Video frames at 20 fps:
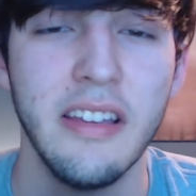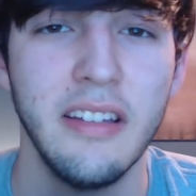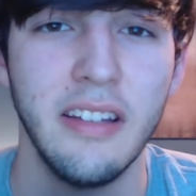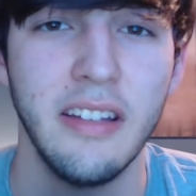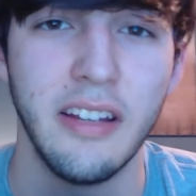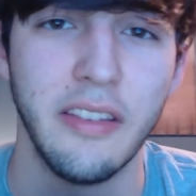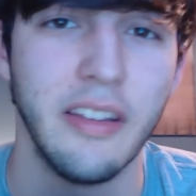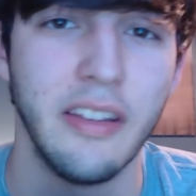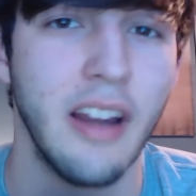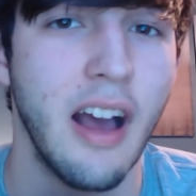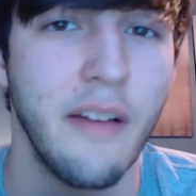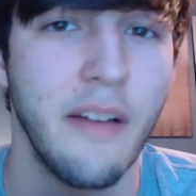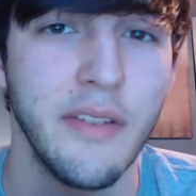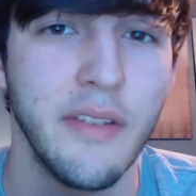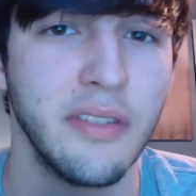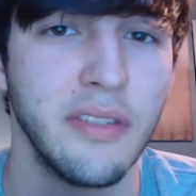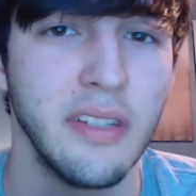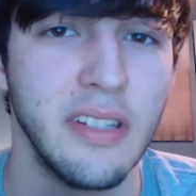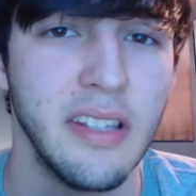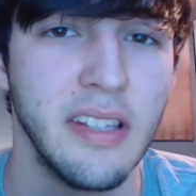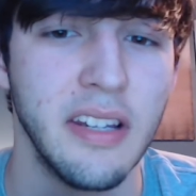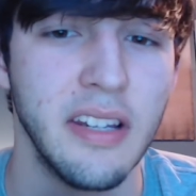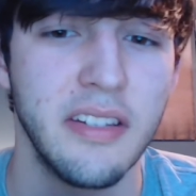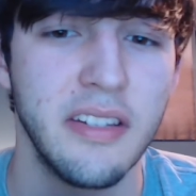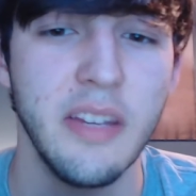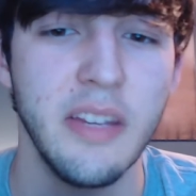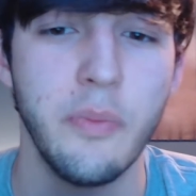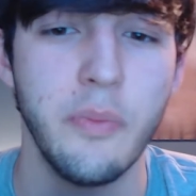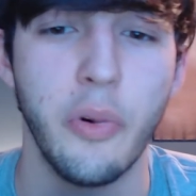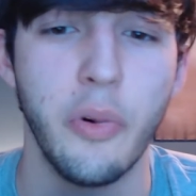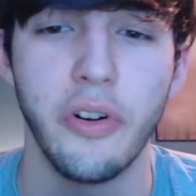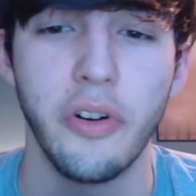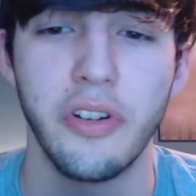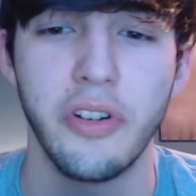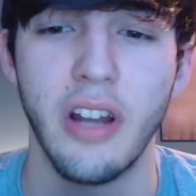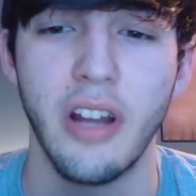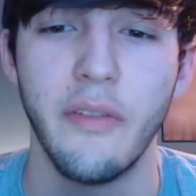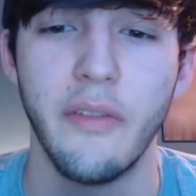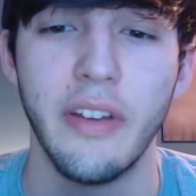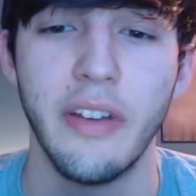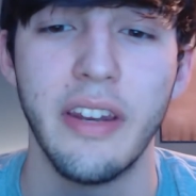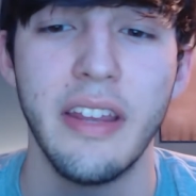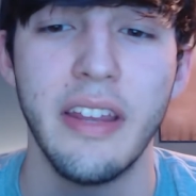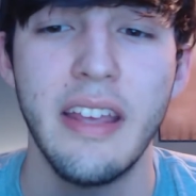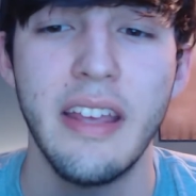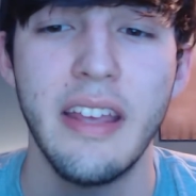and then obviously Tennessee portion of it.